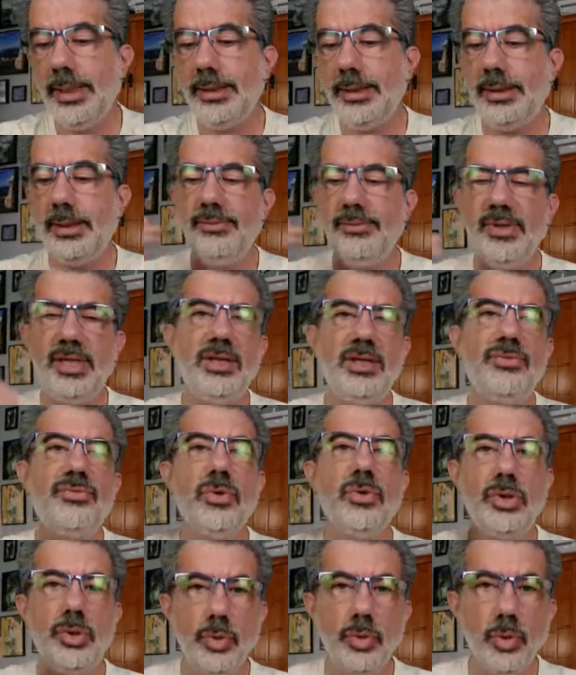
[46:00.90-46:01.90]
activity
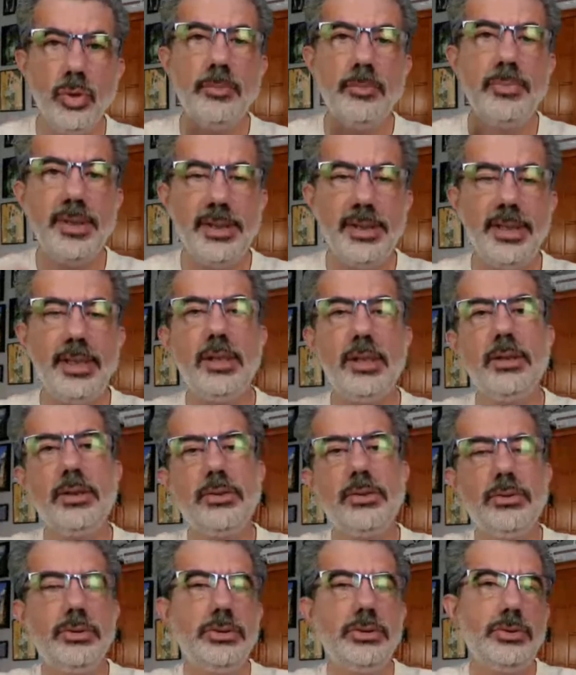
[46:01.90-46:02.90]
for your
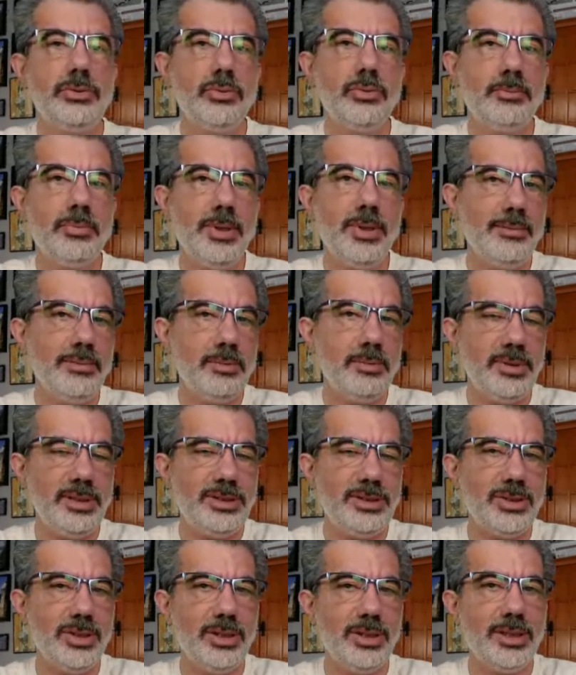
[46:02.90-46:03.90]
particular cruise will
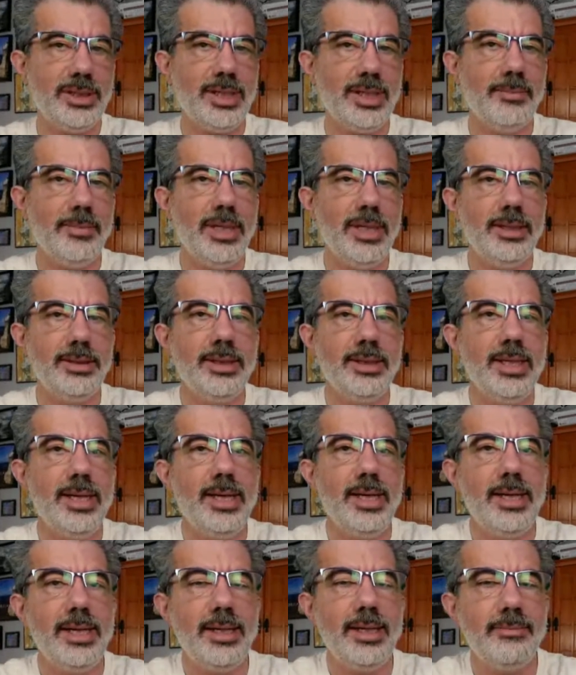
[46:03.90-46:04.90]
probably start to come
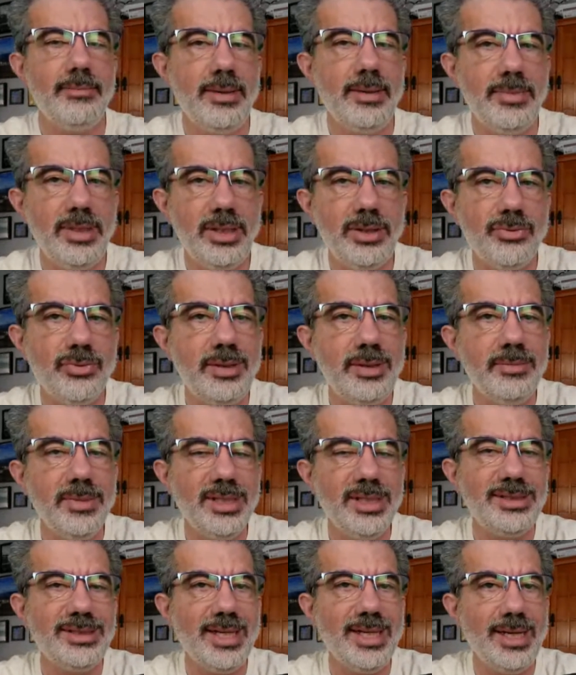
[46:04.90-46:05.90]
online maybe 3
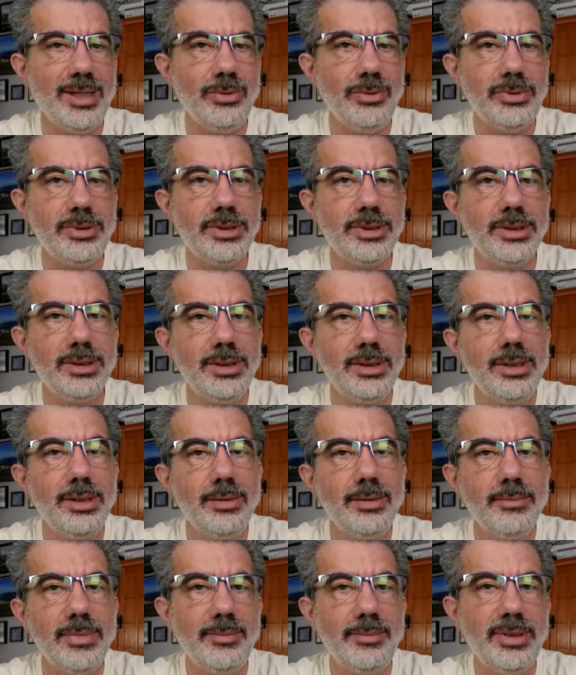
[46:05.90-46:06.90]
months out,
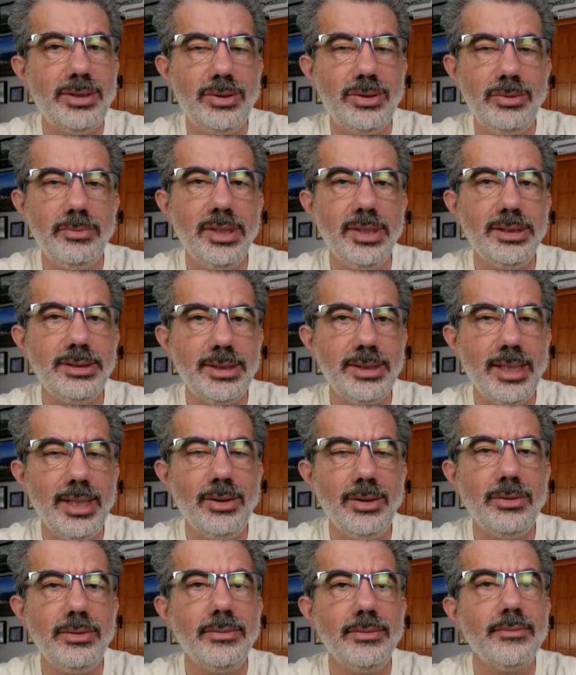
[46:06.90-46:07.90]
maybe 2 months
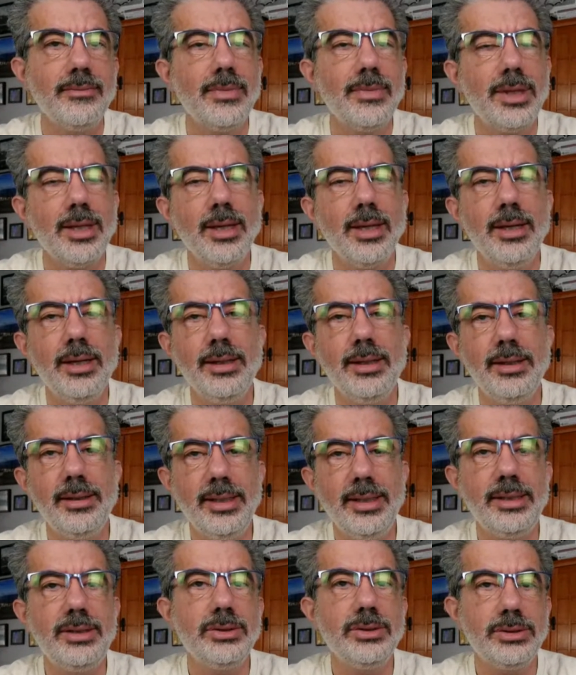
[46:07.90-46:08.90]
out.
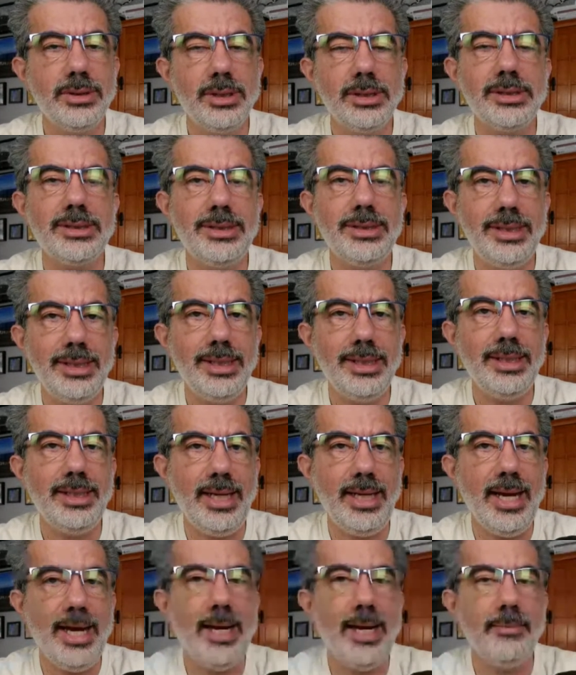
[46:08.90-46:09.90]
Then you'll start to see it in
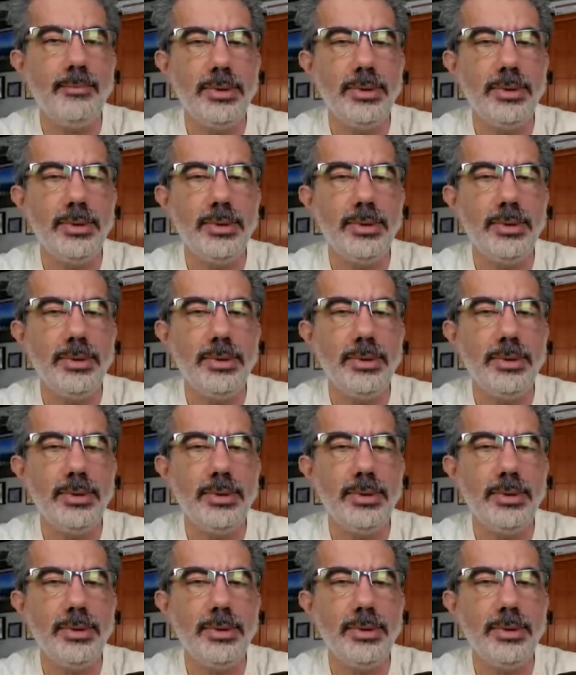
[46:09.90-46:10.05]
the app.